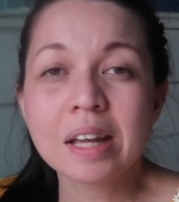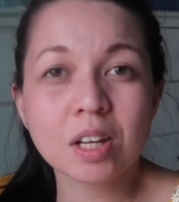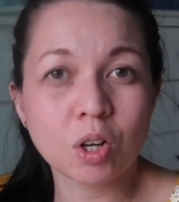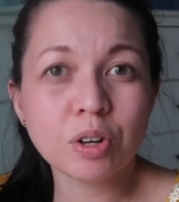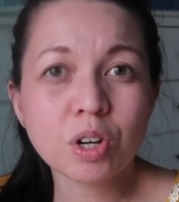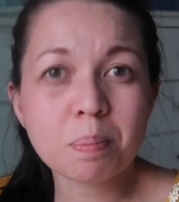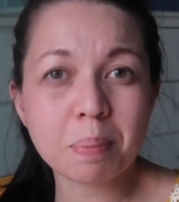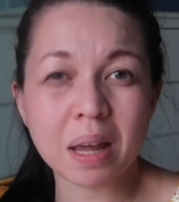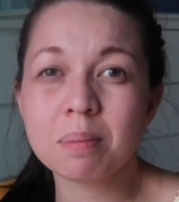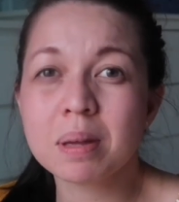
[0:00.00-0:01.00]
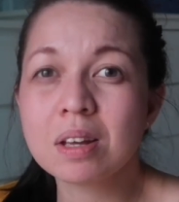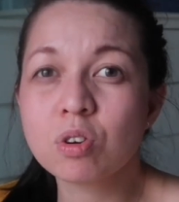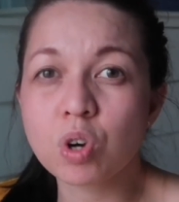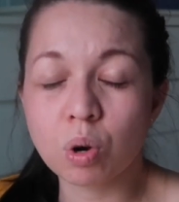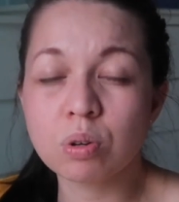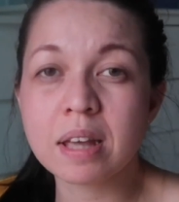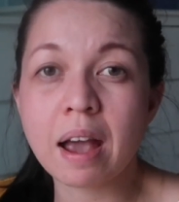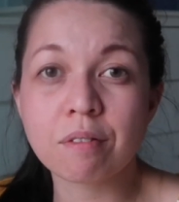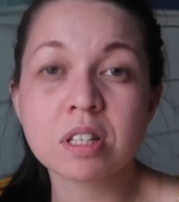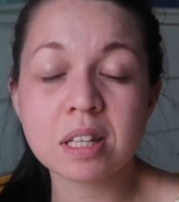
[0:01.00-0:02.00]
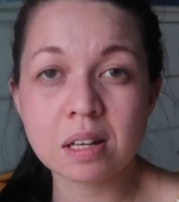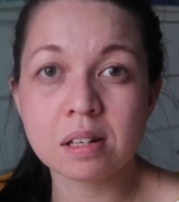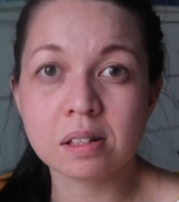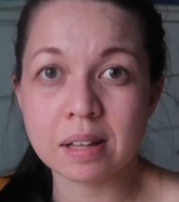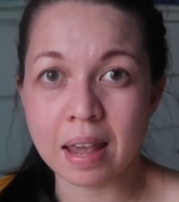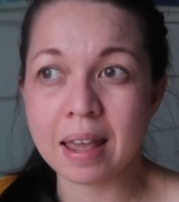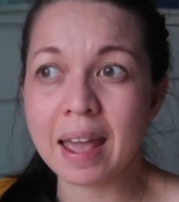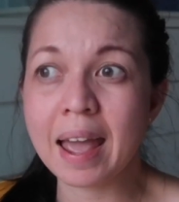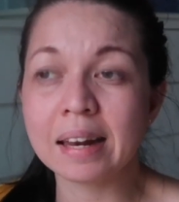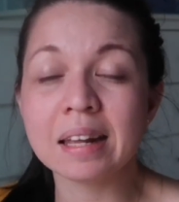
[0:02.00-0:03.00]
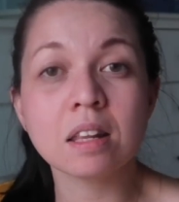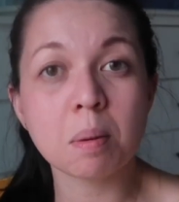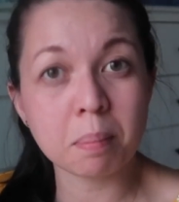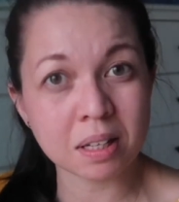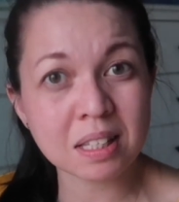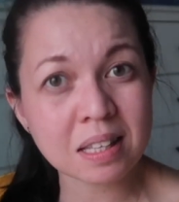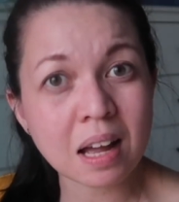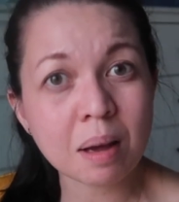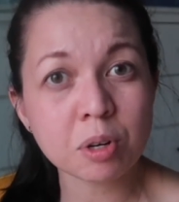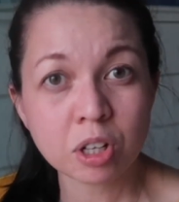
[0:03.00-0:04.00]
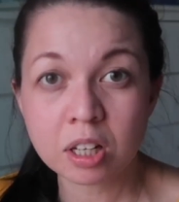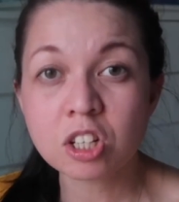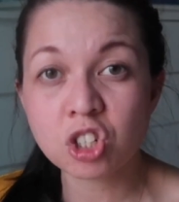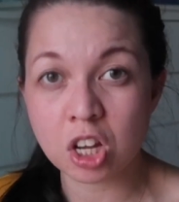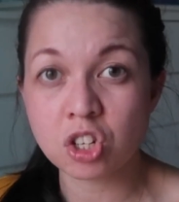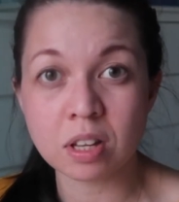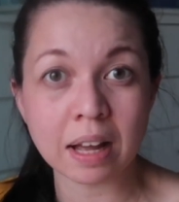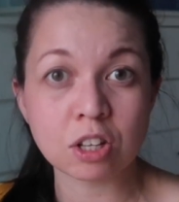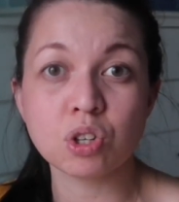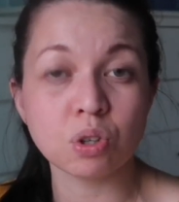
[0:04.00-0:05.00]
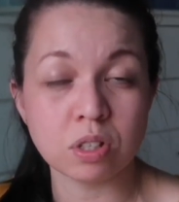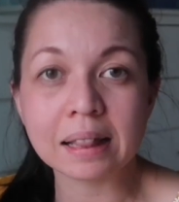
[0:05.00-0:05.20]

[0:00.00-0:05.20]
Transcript: you know your baby grows every single day, and in a month's time you're gonna change that shoes.